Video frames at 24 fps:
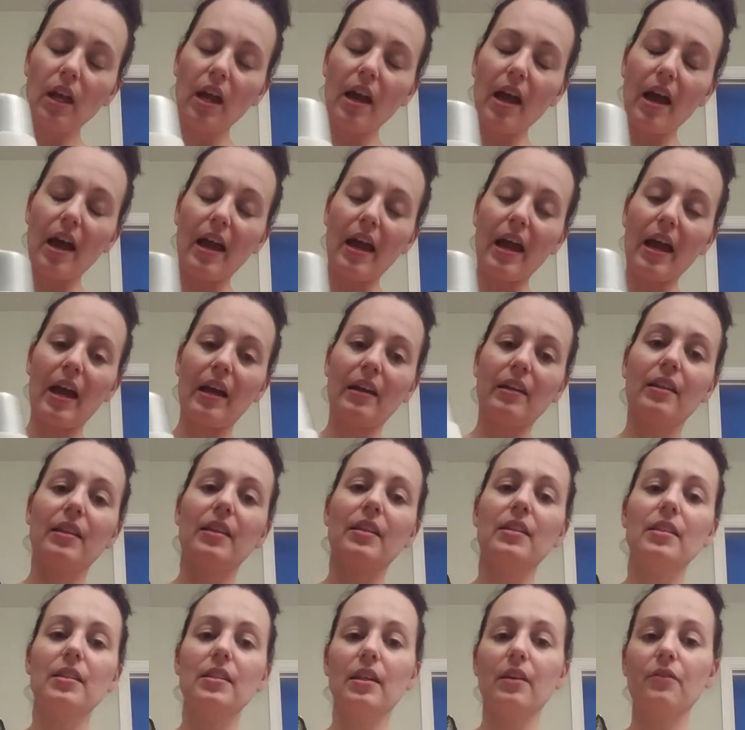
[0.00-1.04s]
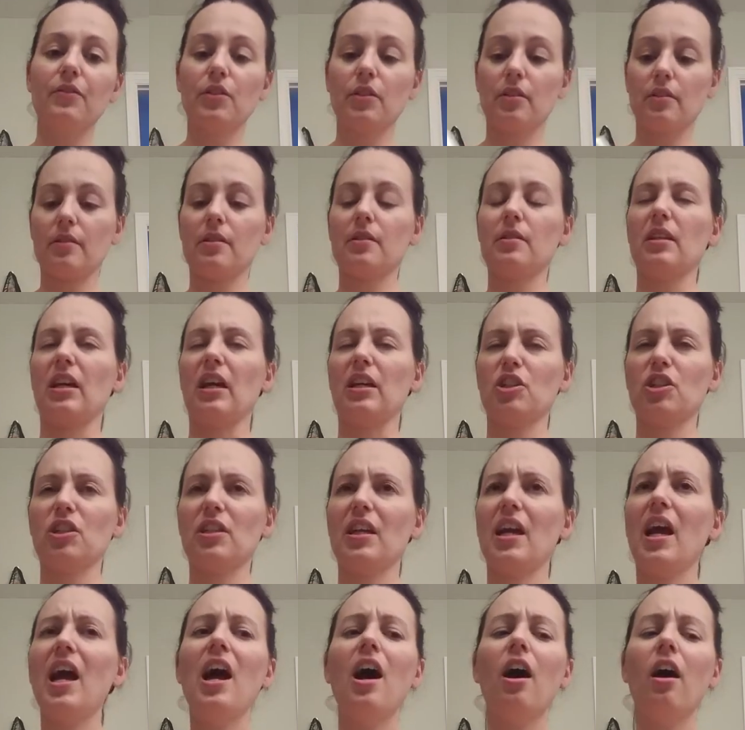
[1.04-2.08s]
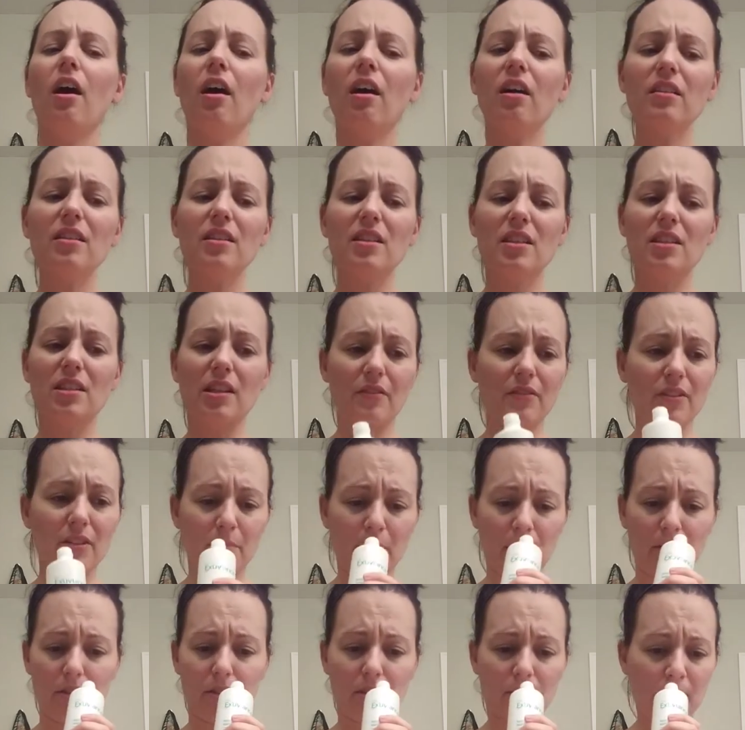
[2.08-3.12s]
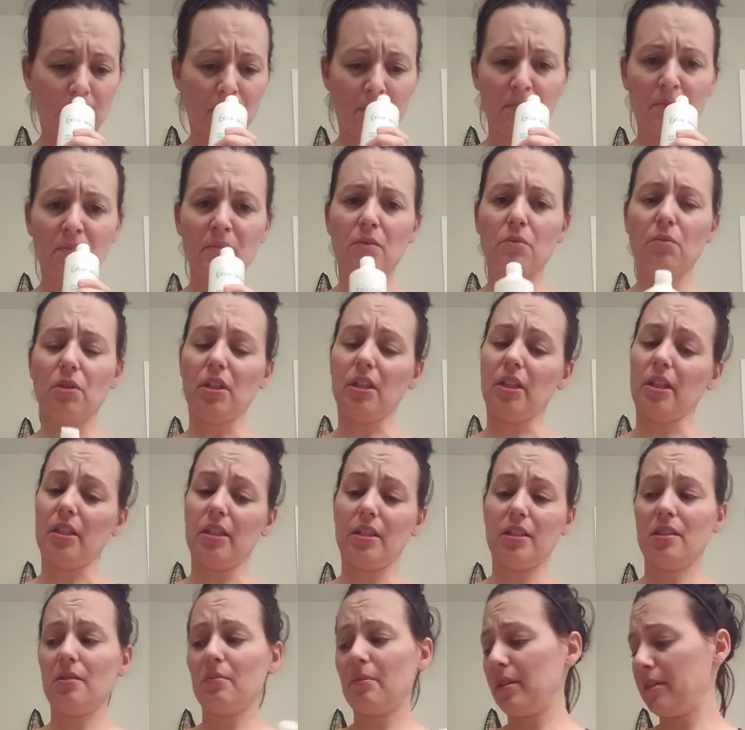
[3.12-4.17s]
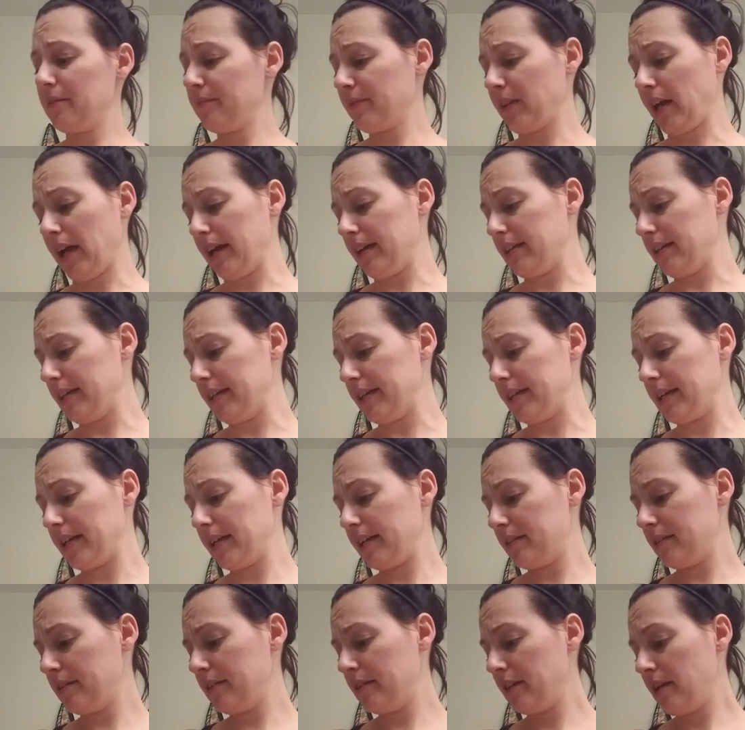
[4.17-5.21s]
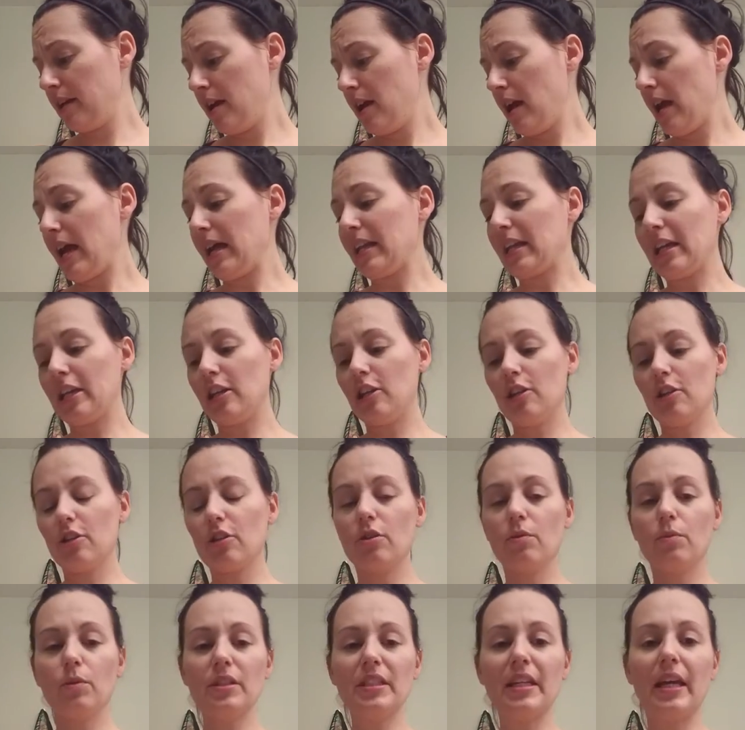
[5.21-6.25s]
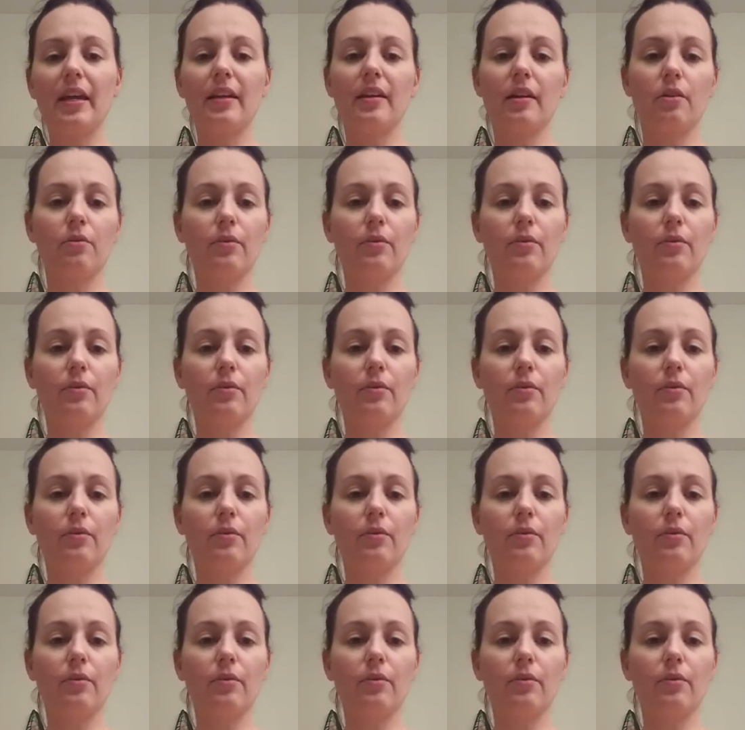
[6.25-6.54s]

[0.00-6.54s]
And this stuff's actually, all this stuff smells really good to me. I like it. And I either will take a